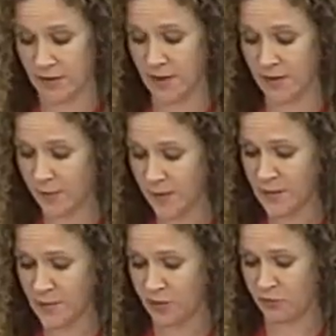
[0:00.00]
And I
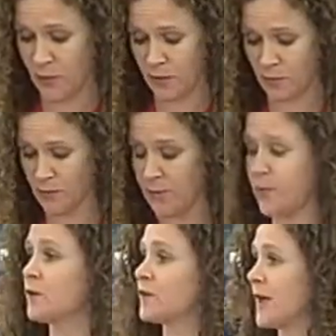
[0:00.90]
very much welcome the
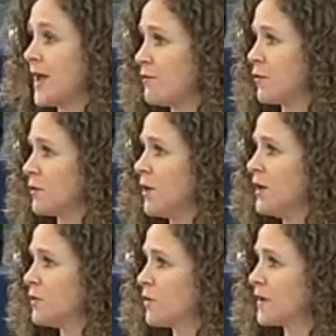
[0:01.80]
first ever
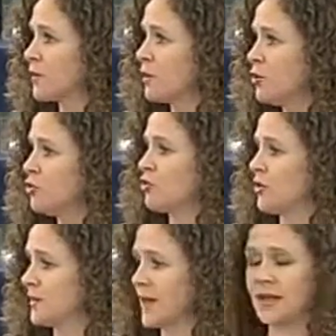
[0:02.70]

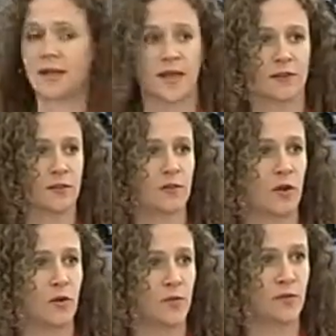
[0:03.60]
resolution dedicated to
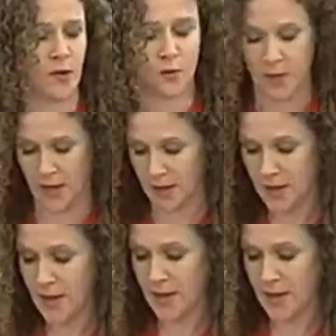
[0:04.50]
homophobia.